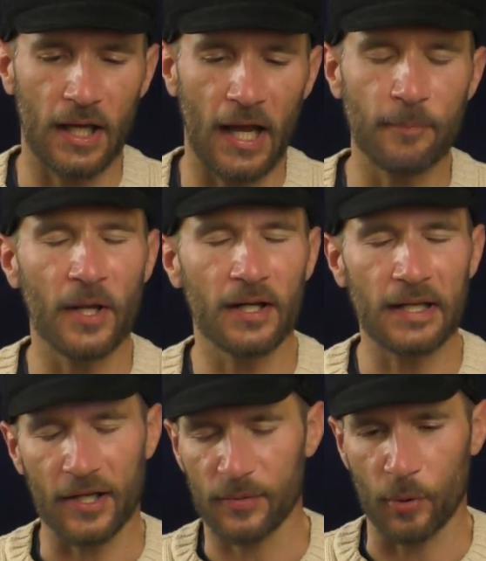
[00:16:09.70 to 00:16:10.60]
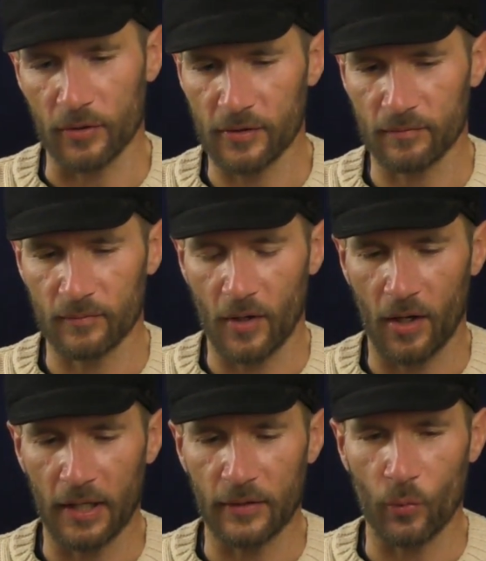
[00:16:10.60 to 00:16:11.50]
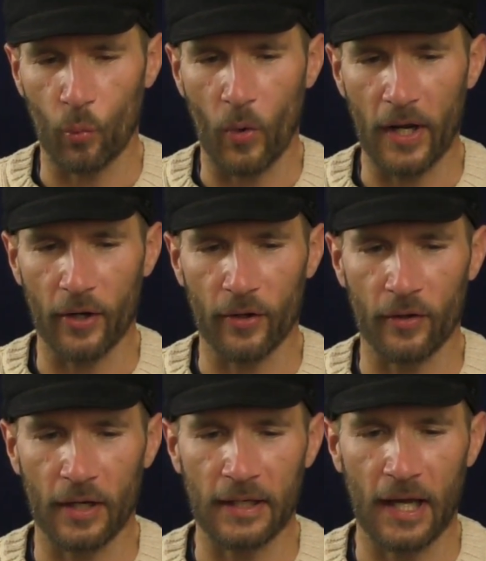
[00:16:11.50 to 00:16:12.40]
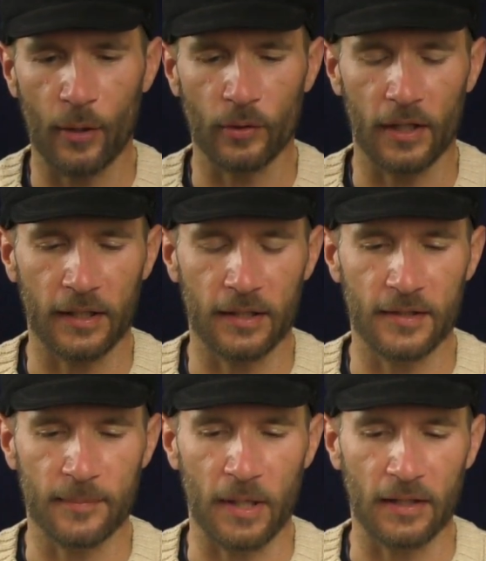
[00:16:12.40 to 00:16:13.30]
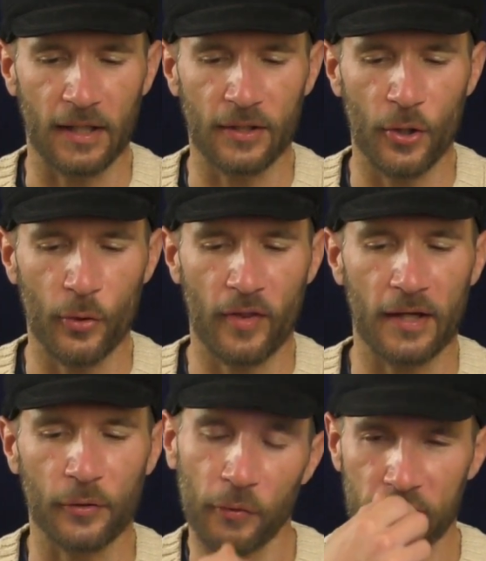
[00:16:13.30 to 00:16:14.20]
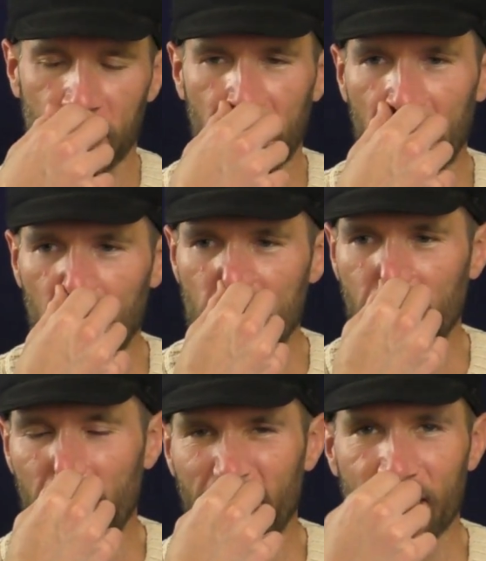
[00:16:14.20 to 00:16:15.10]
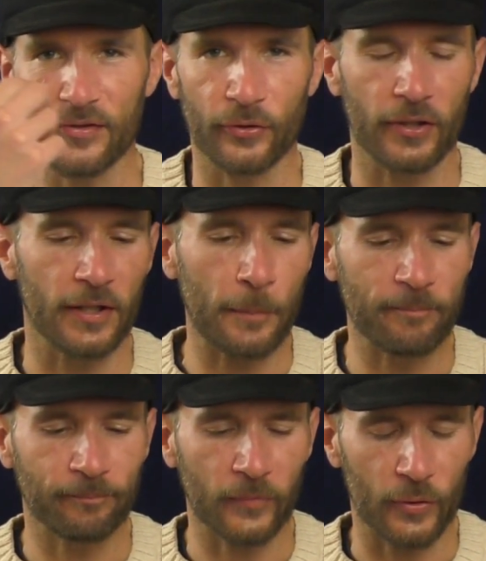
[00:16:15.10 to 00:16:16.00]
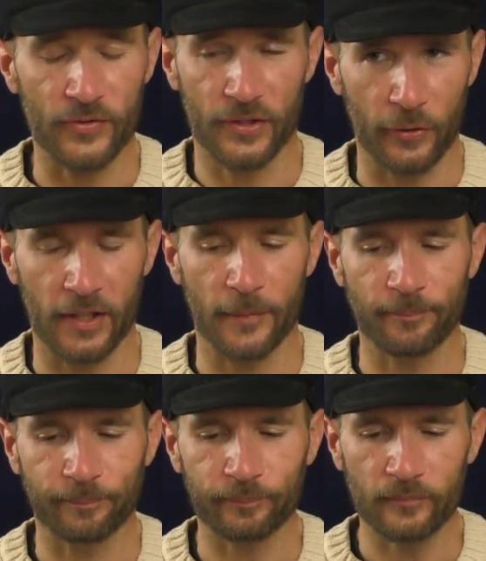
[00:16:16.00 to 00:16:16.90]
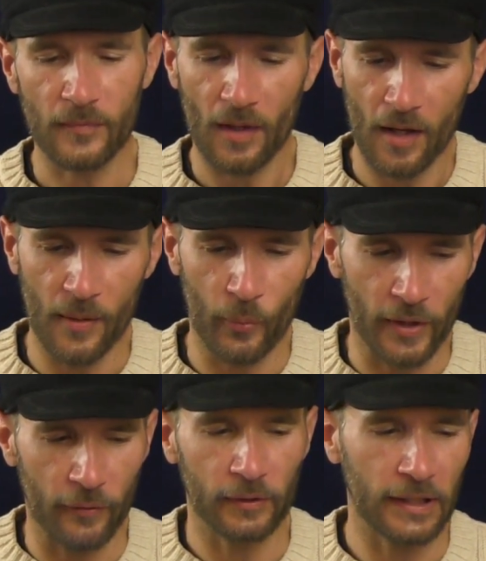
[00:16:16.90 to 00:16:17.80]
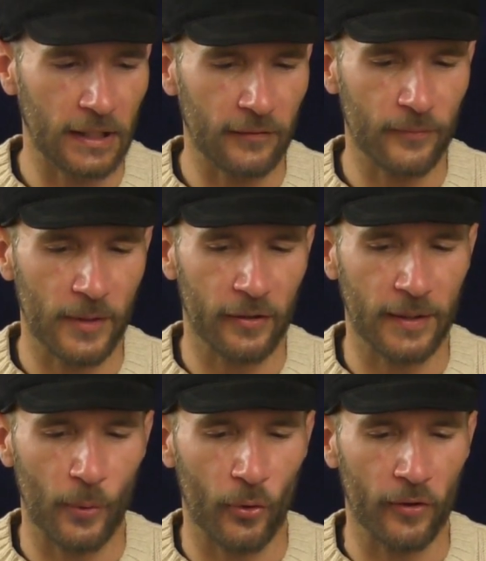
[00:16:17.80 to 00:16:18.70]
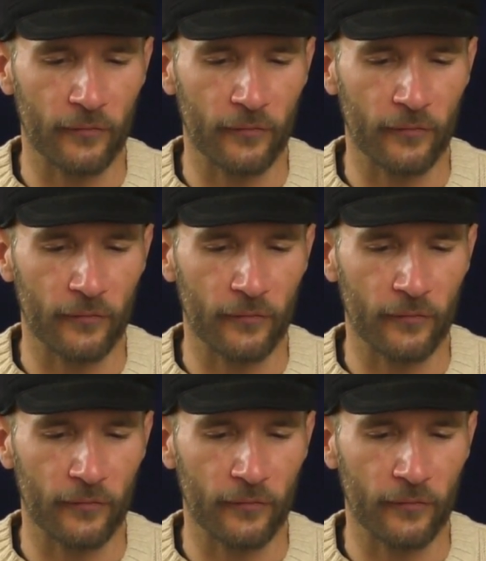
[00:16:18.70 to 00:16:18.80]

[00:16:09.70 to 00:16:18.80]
I'm not an expert on where and how Latakia is made. I know that originally it was Latakia Syria or Syria. Um, we're not really getting it from there anymore.